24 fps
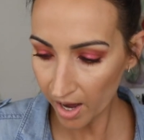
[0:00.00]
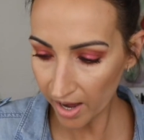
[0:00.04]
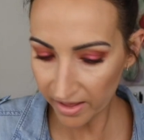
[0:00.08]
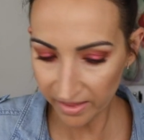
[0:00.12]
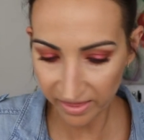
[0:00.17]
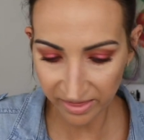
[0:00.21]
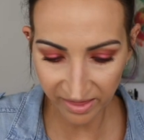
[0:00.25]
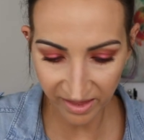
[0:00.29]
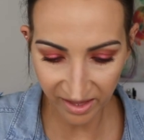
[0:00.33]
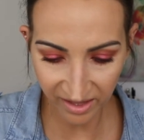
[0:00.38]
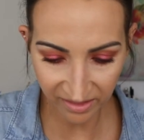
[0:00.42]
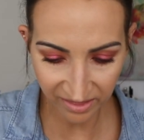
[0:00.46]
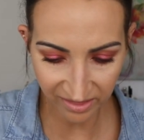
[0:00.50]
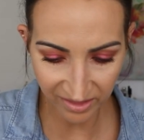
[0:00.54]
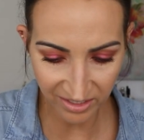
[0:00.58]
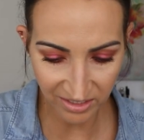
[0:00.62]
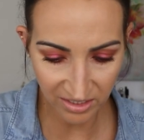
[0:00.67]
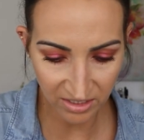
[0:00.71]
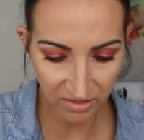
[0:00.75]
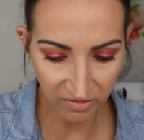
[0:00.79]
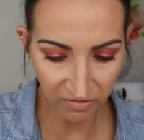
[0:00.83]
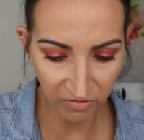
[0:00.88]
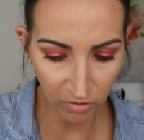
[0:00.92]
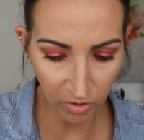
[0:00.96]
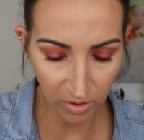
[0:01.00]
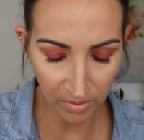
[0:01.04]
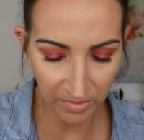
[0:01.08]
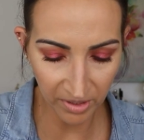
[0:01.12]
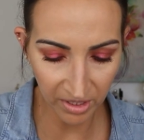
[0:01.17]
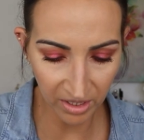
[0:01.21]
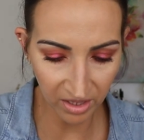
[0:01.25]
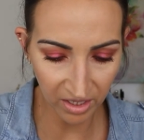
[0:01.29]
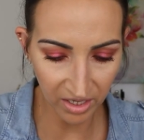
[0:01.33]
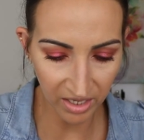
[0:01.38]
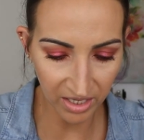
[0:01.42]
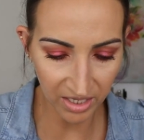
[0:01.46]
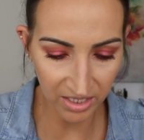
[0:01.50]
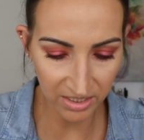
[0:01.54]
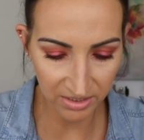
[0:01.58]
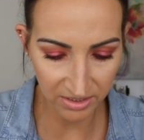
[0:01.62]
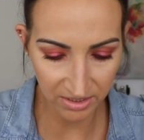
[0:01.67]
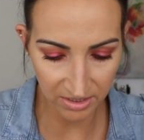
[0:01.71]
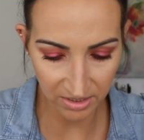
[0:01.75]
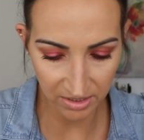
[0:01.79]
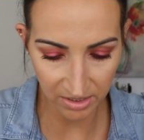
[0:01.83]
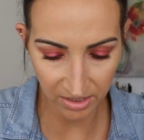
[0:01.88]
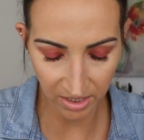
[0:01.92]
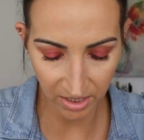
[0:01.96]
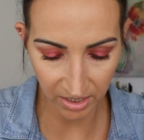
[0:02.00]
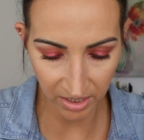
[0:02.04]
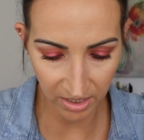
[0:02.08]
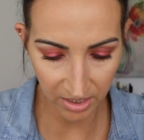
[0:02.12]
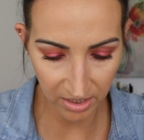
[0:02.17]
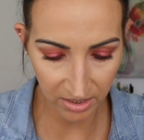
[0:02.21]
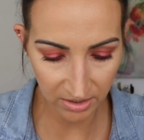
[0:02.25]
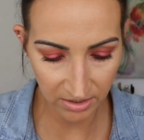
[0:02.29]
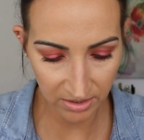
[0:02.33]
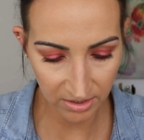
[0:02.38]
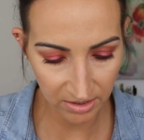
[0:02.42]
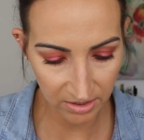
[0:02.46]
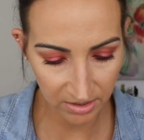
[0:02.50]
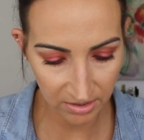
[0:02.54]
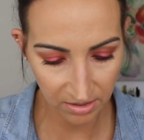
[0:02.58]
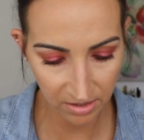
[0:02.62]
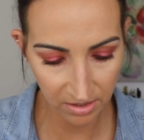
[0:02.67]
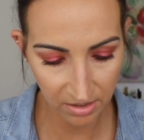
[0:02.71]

I think this formula is nice.